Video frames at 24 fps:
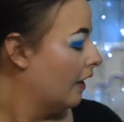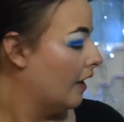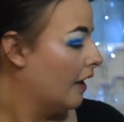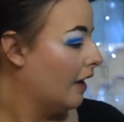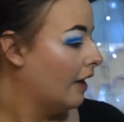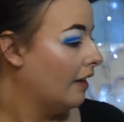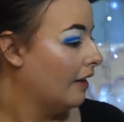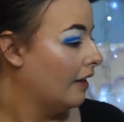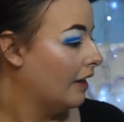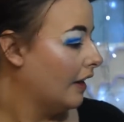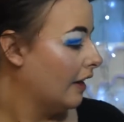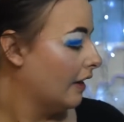
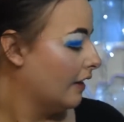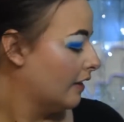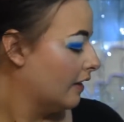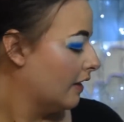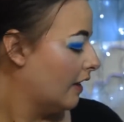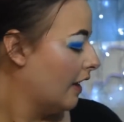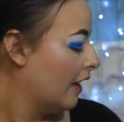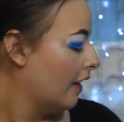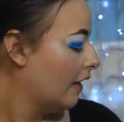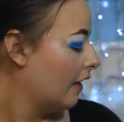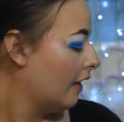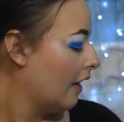And things
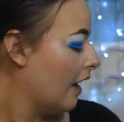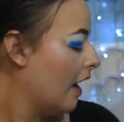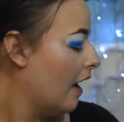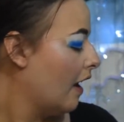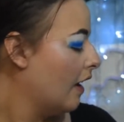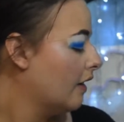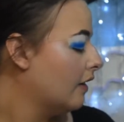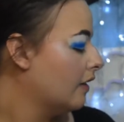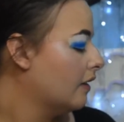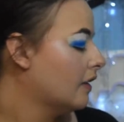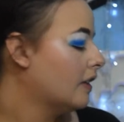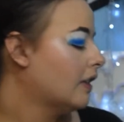like
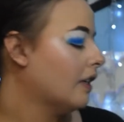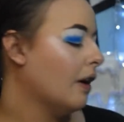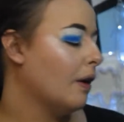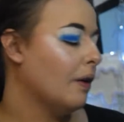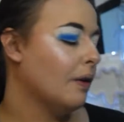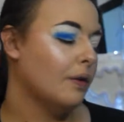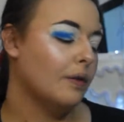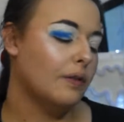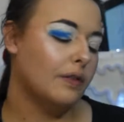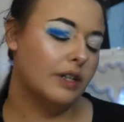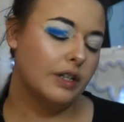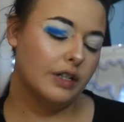that.
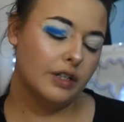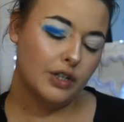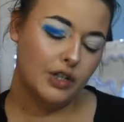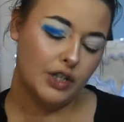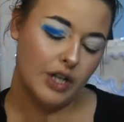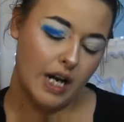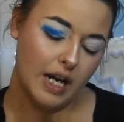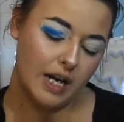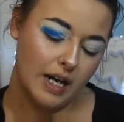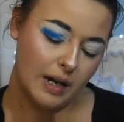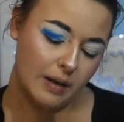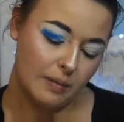So the
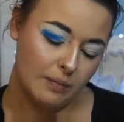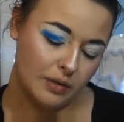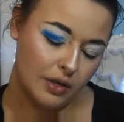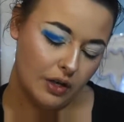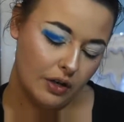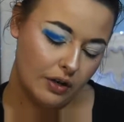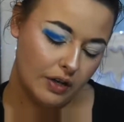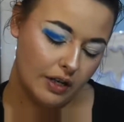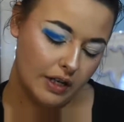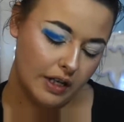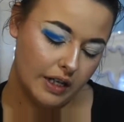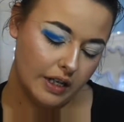shade I'm
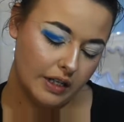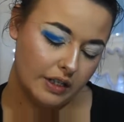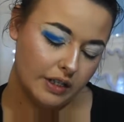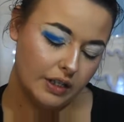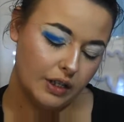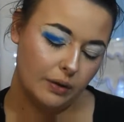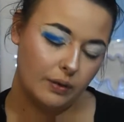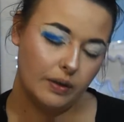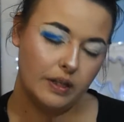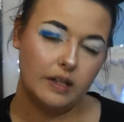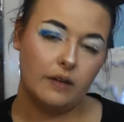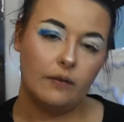turning
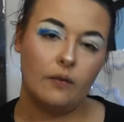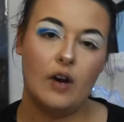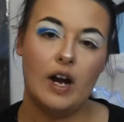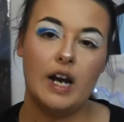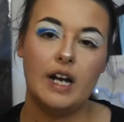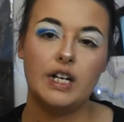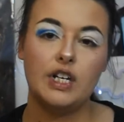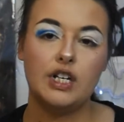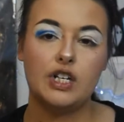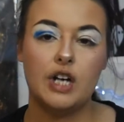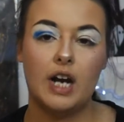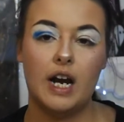into is
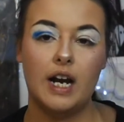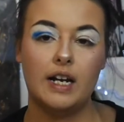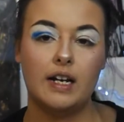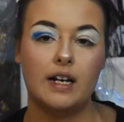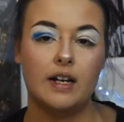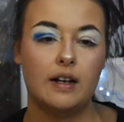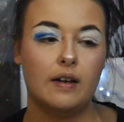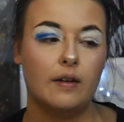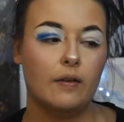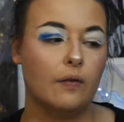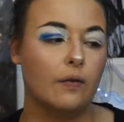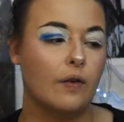Fine
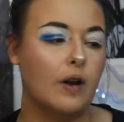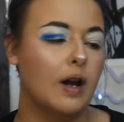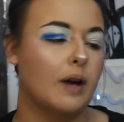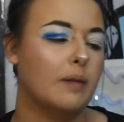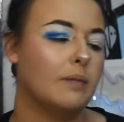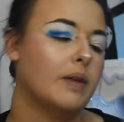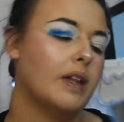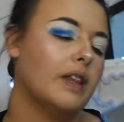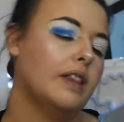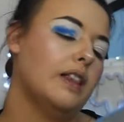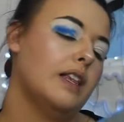China from